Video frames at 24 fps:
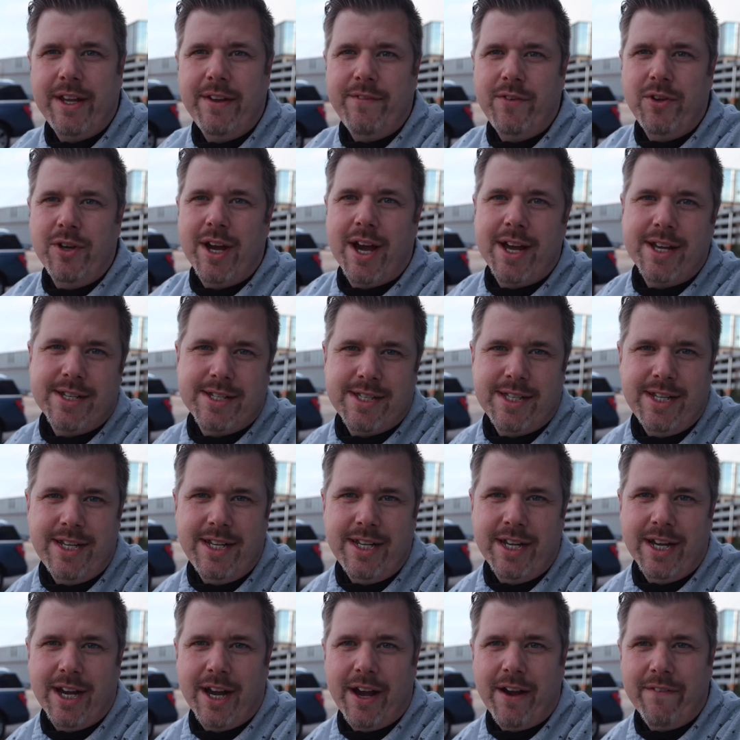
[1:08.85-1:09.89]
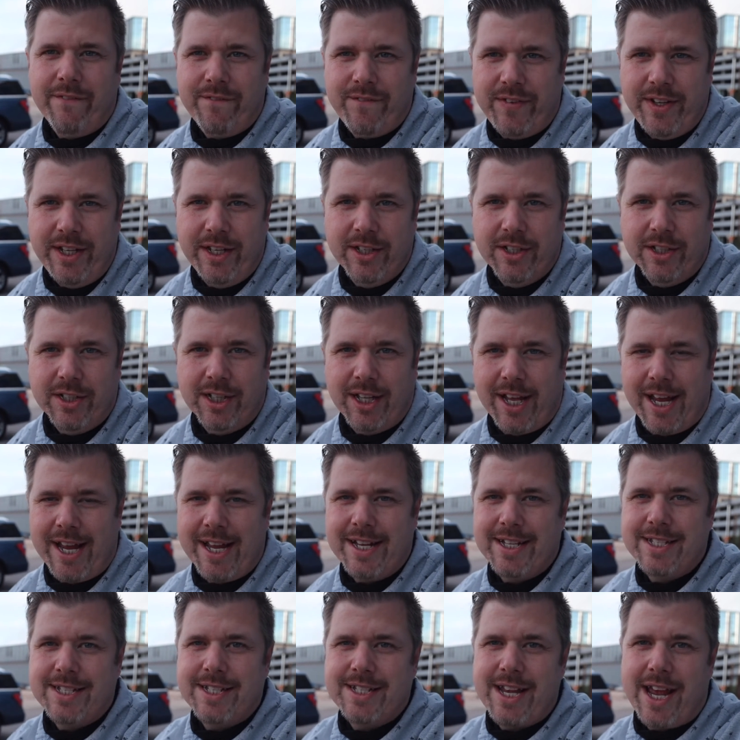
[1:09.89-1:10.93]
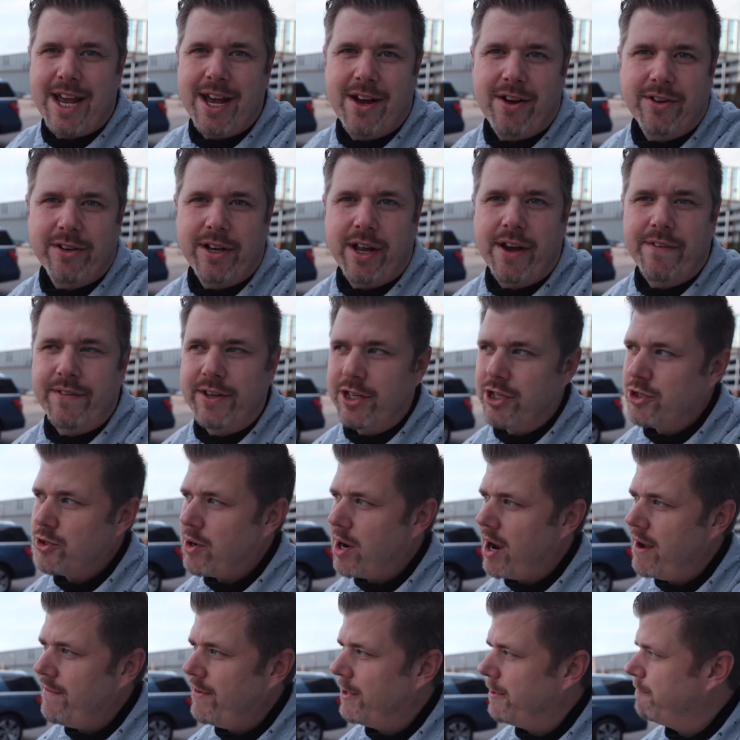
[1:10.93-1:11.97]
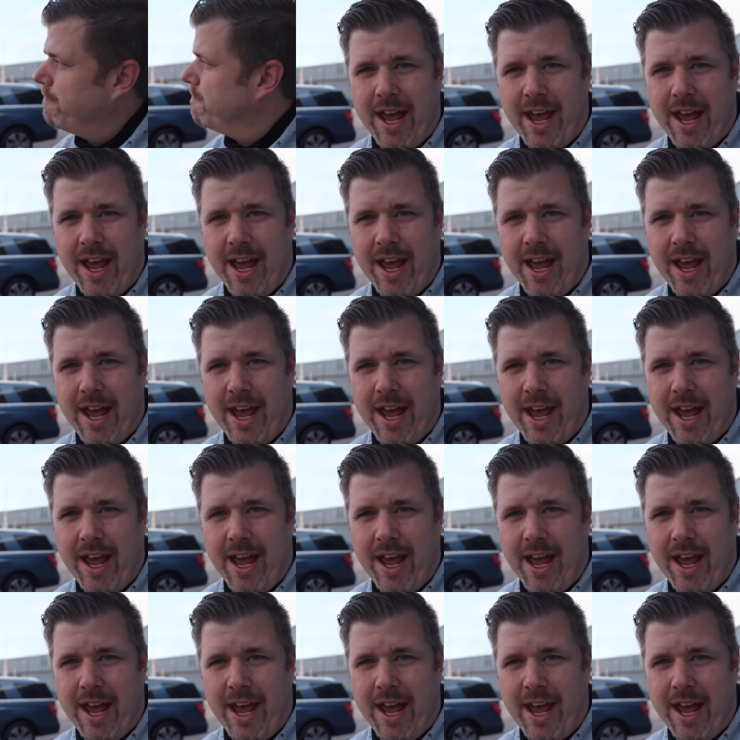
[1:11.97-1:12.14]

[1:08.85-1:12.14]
give you guys the feel and sound of it driving,